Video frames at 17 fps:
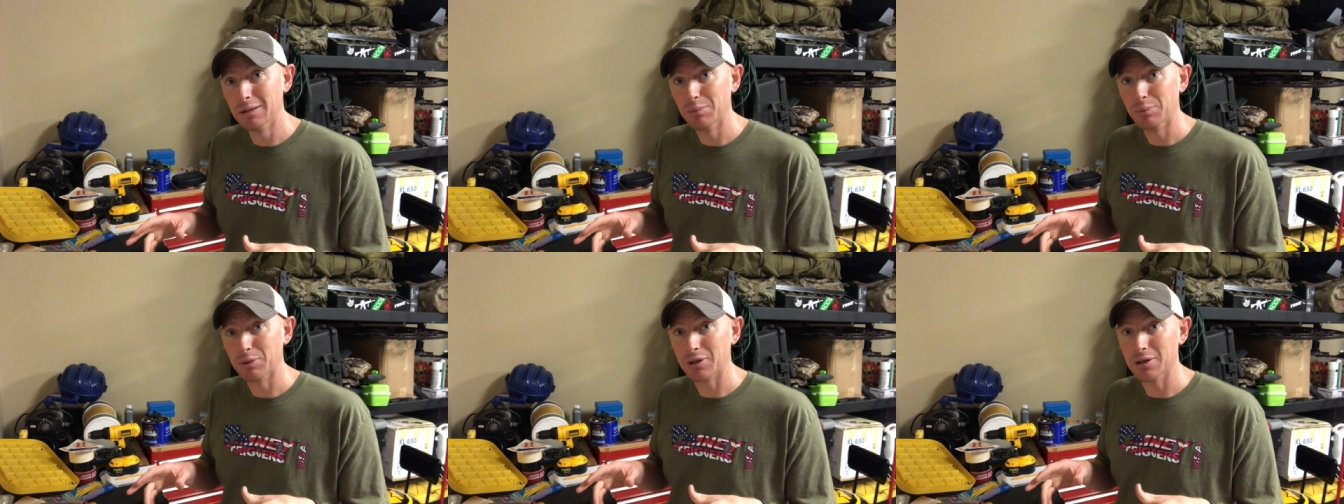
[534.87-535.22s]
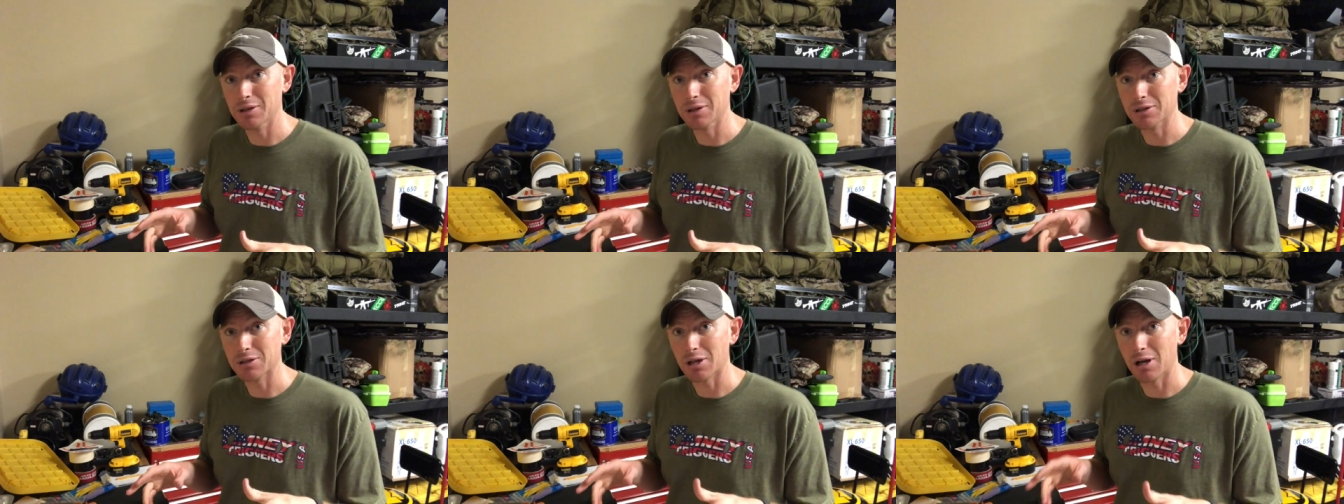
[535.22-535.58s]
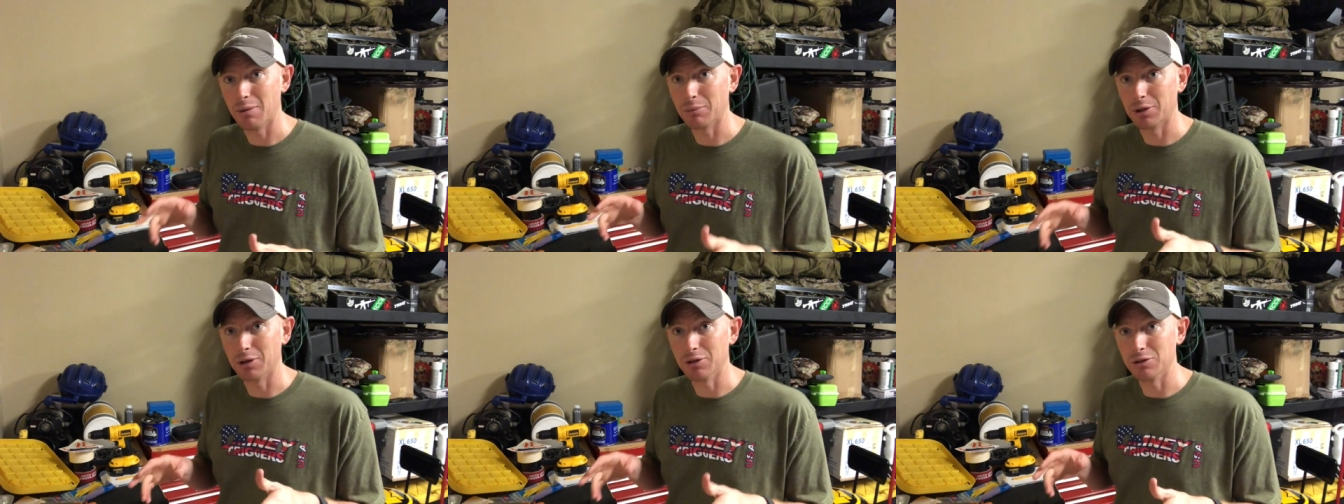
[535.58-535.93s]
because
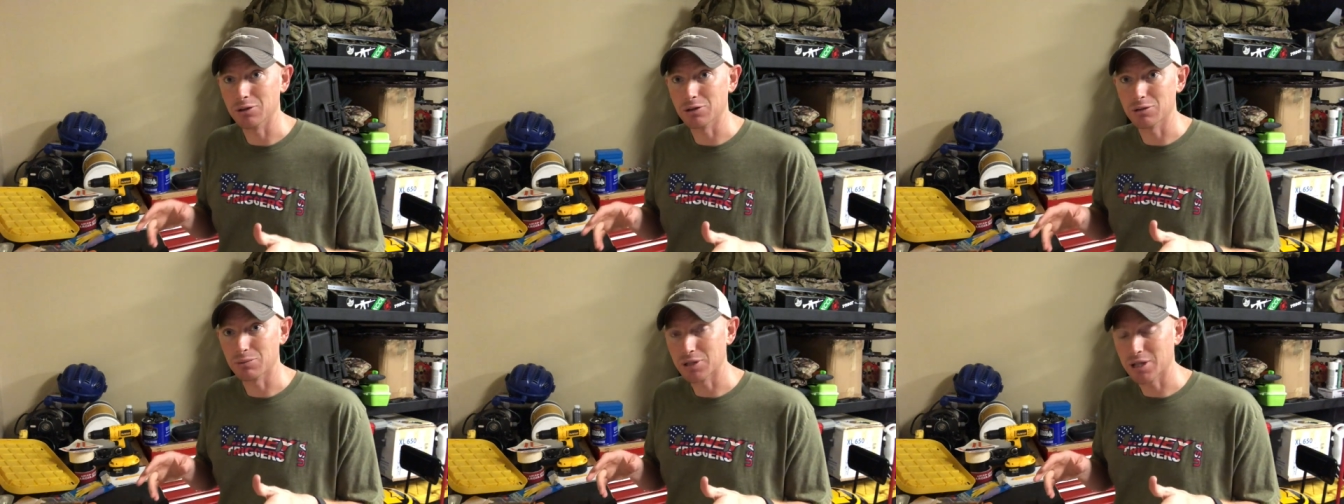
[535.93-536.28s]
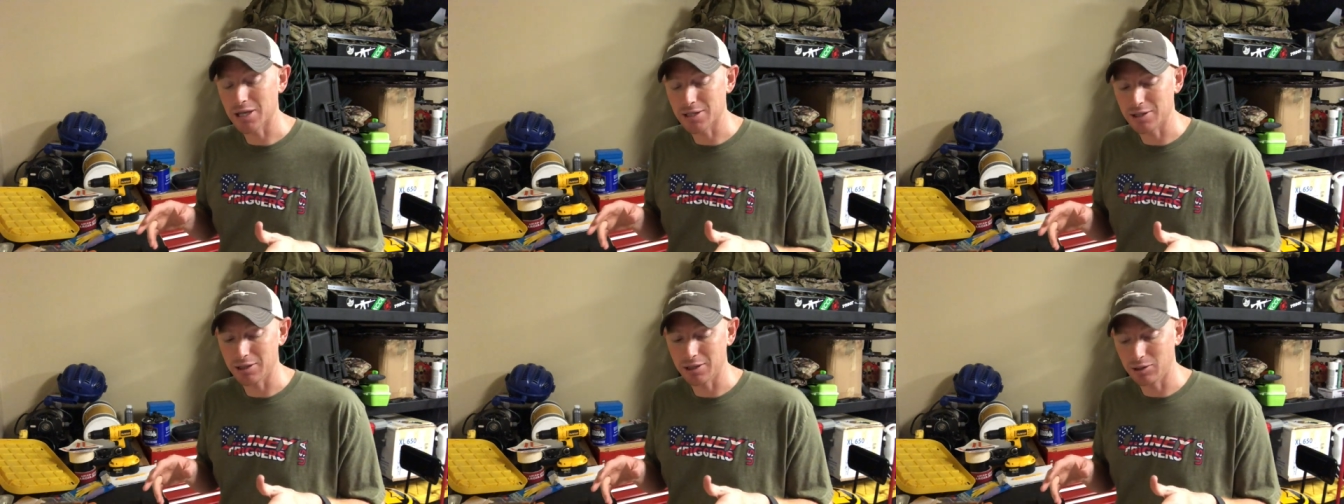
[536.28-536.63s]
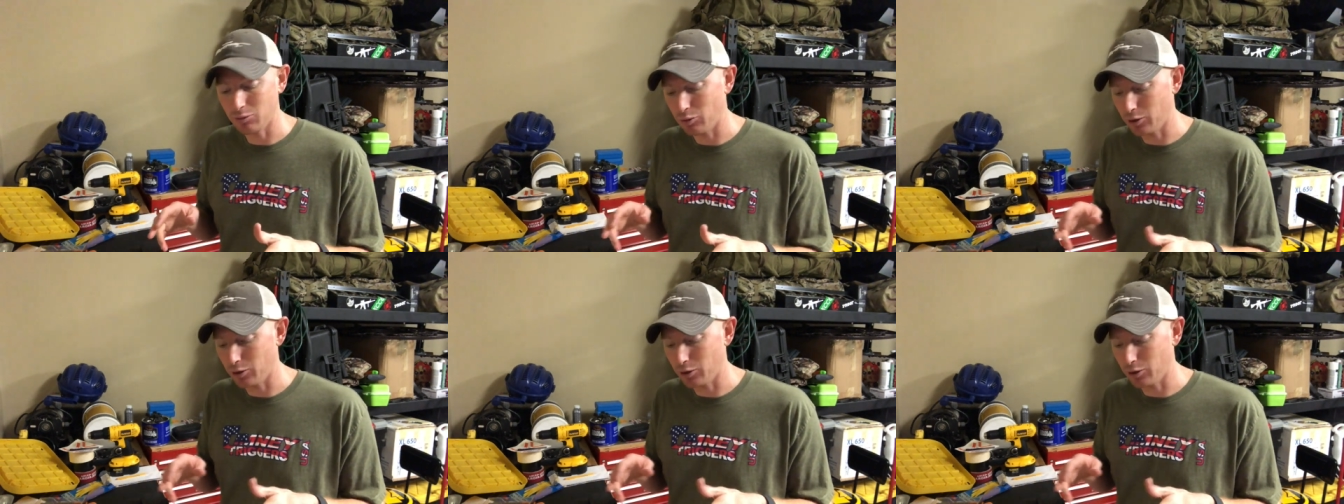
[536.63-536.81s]
I'm gonna do some testing and